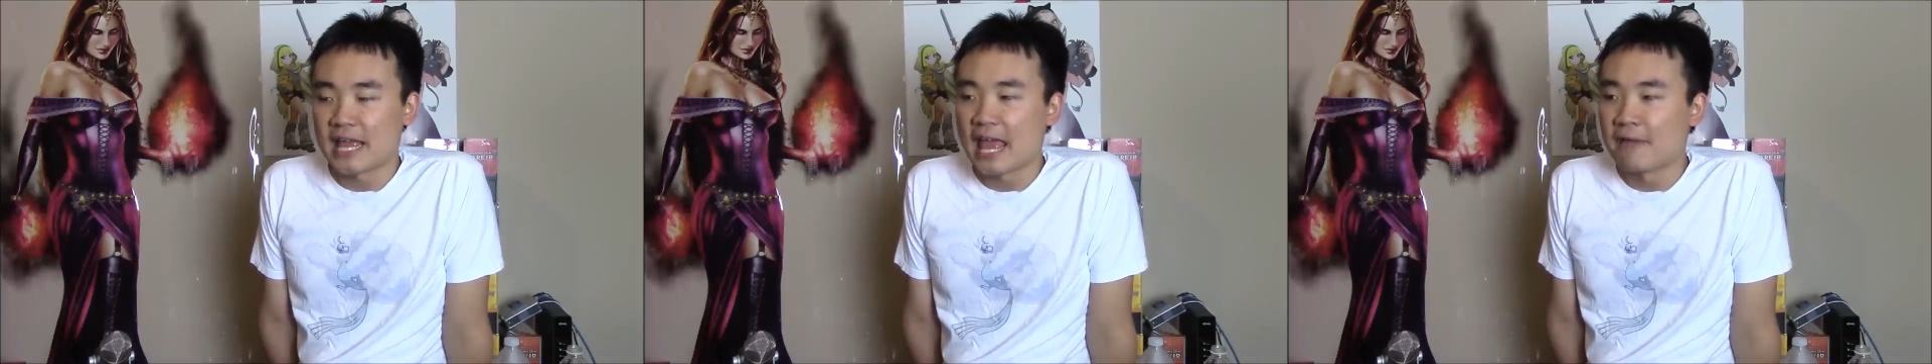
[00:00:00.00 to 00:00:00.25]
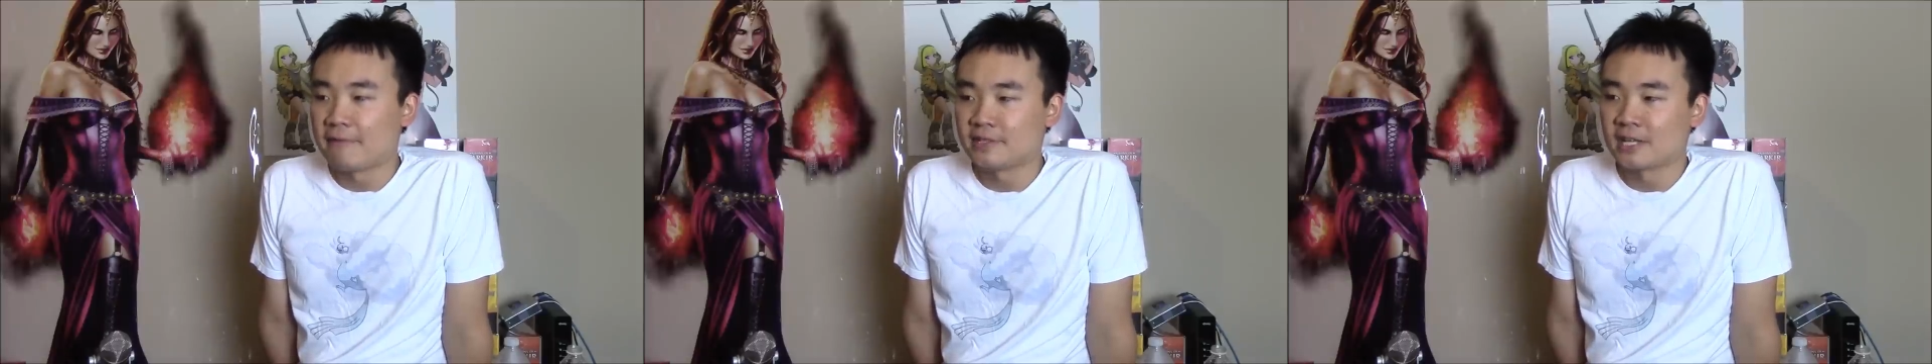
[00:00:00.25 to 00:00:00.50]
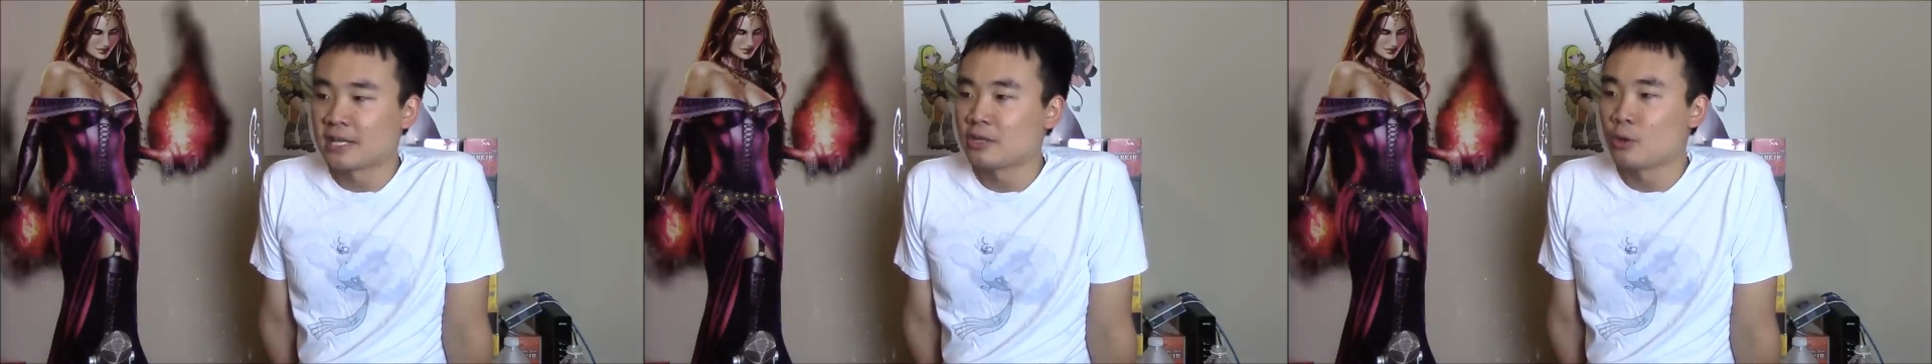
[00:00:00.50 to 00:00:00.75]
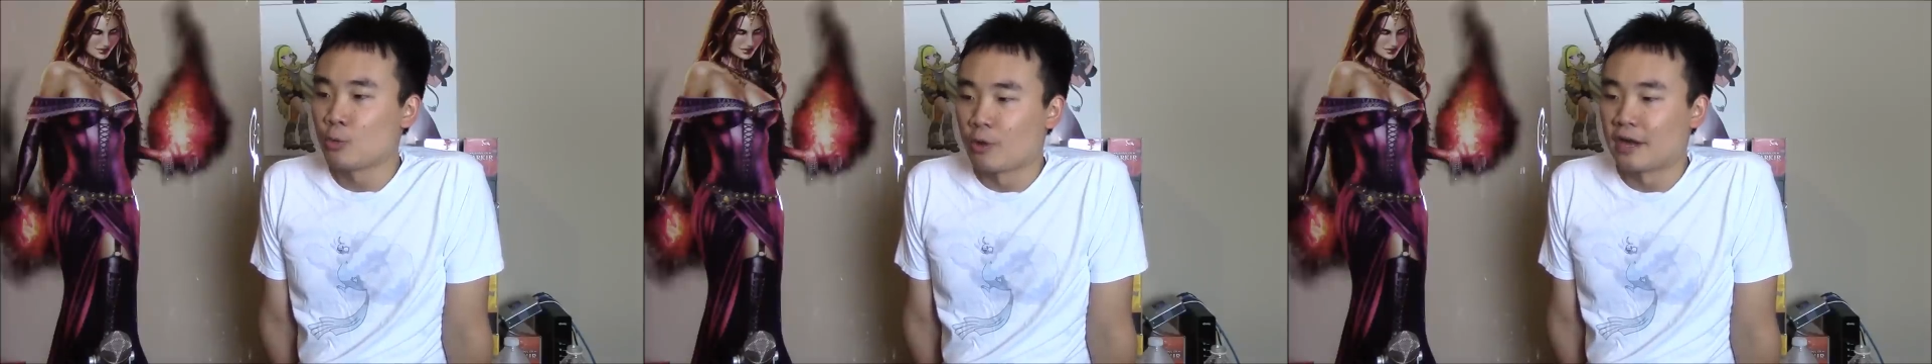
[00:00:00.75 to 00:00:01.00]
everything
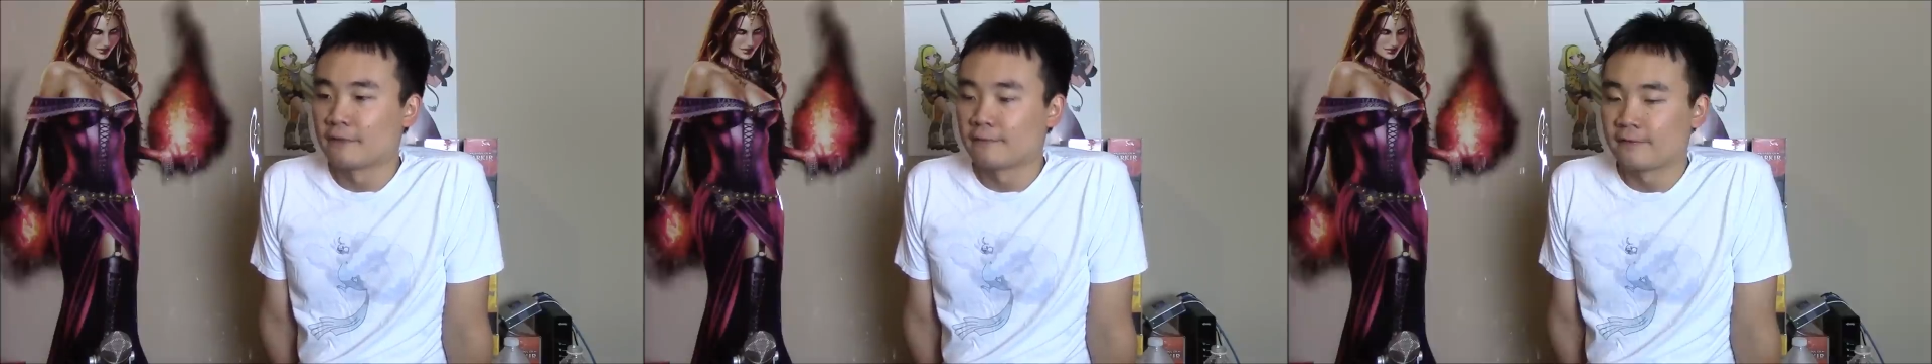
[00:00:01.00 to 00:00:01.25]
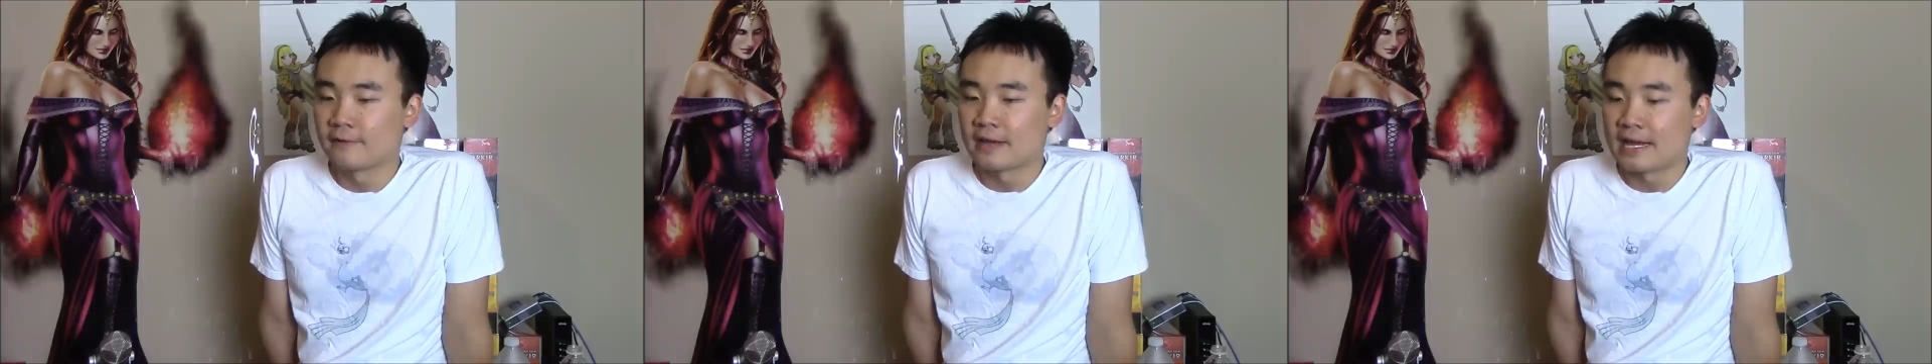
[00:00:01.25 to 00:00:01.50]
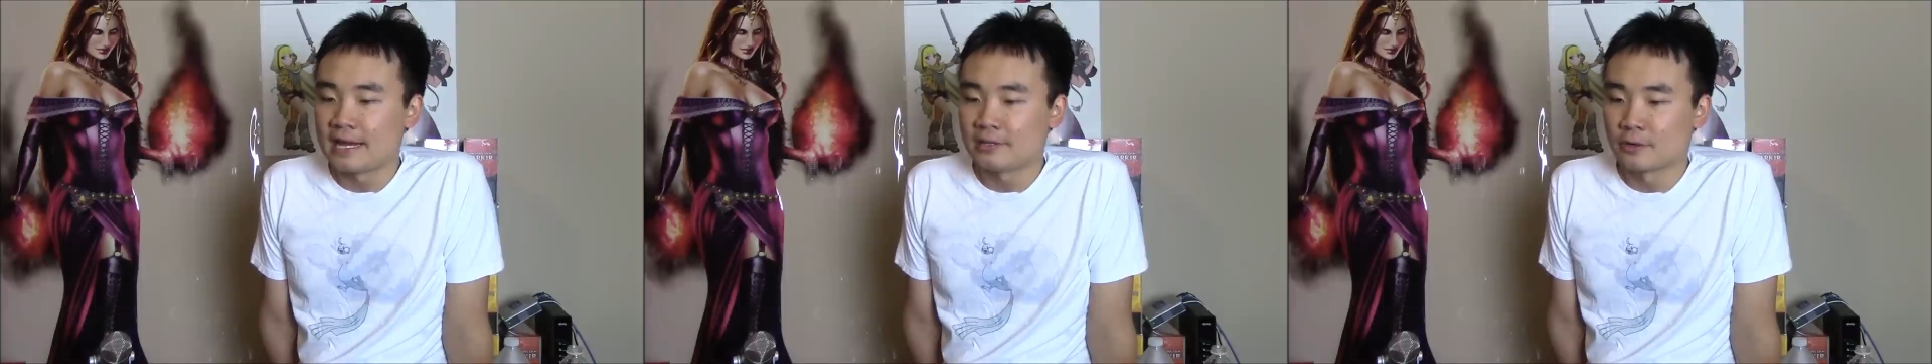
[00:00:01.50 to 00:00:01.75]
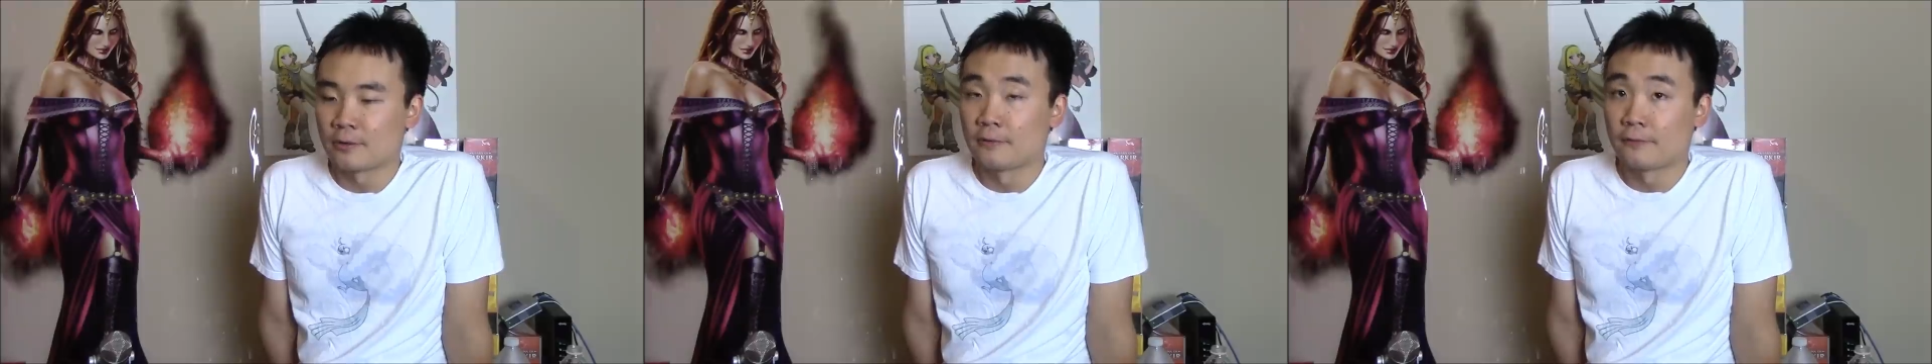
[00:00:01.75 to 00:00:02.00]
you want for a
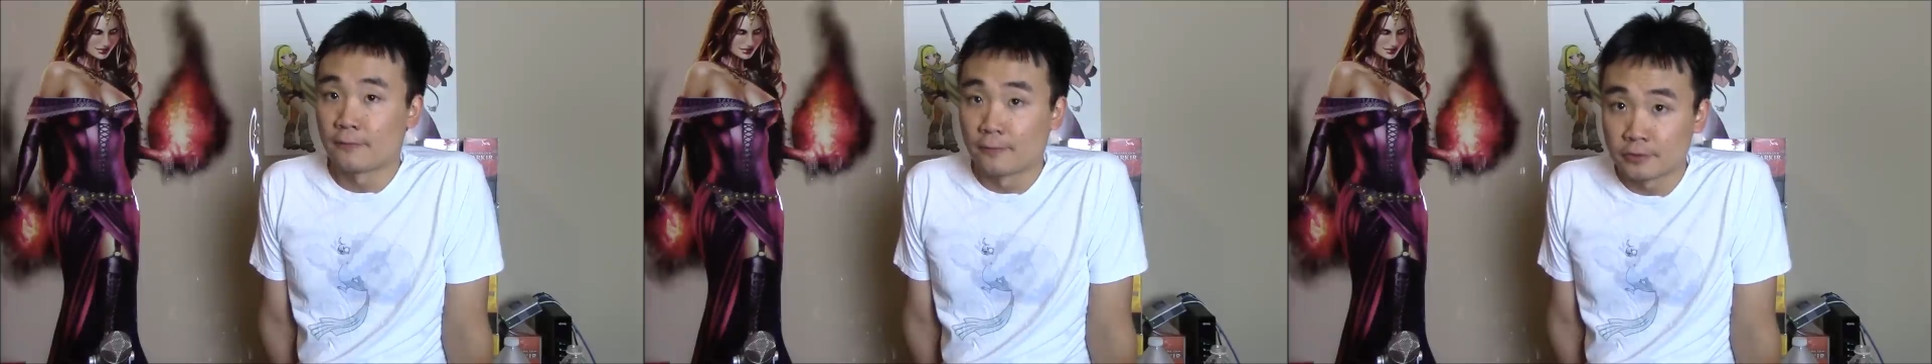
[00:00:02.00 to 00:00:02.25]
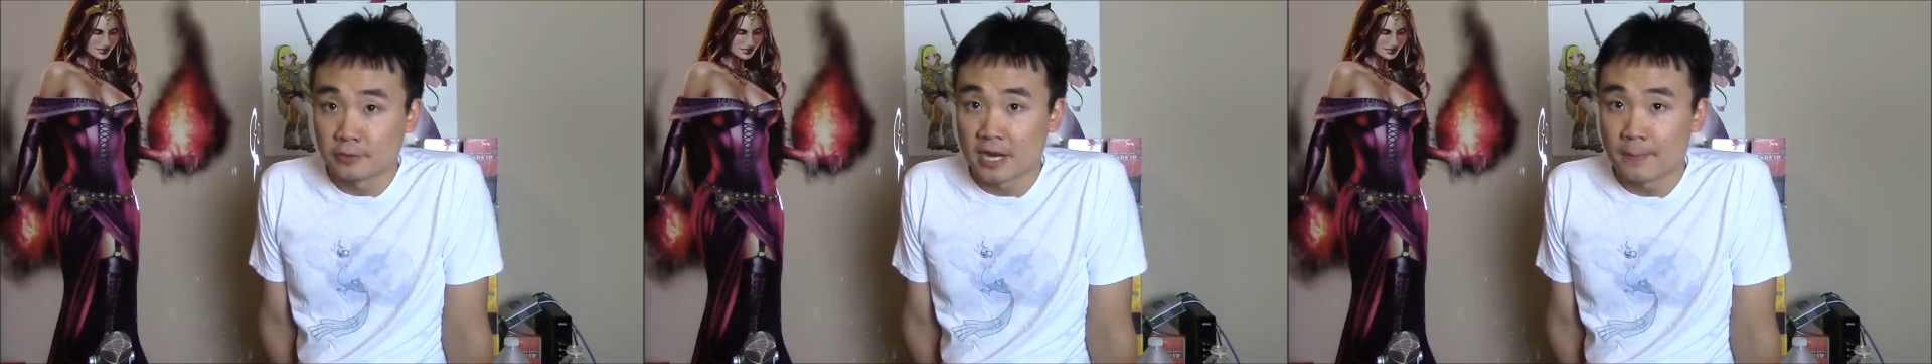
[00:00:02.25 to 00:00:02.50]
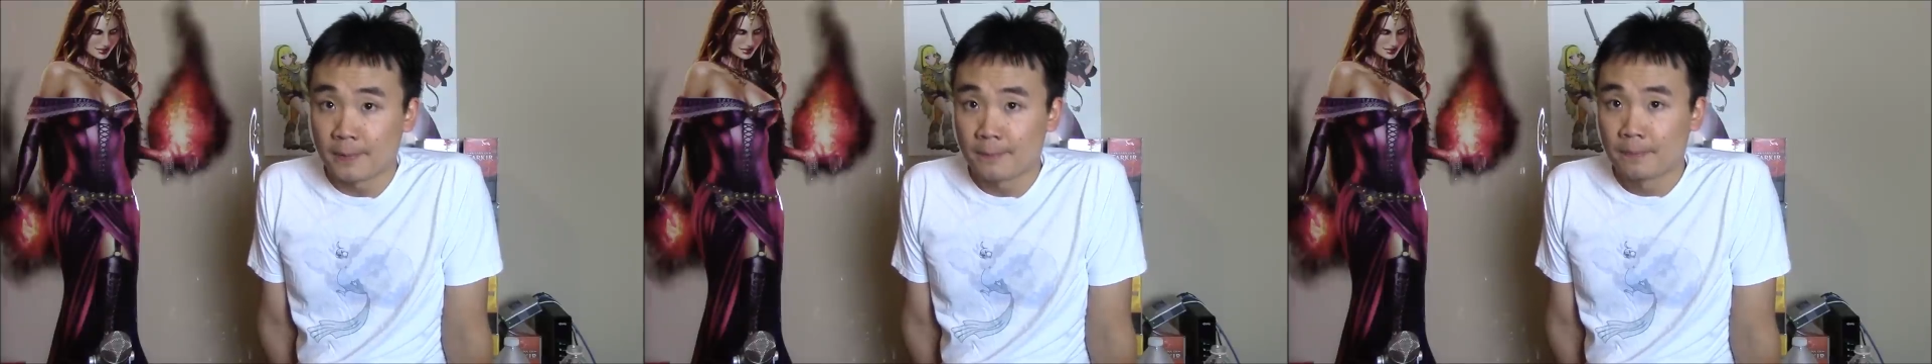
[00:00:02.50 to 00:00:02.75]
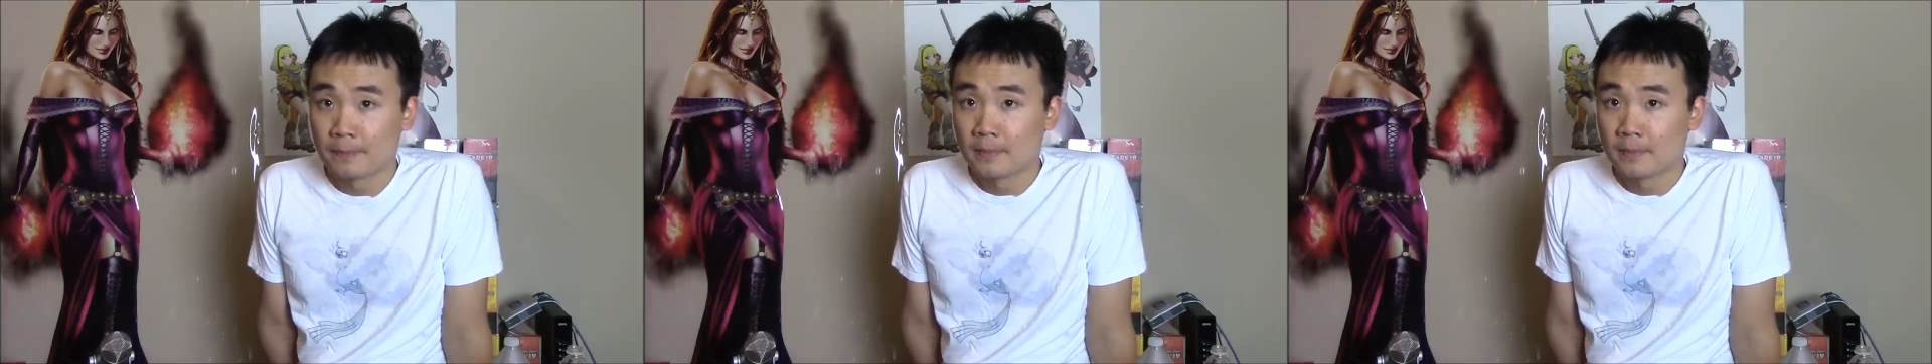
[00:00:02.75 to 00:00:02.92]
turn 4 drop.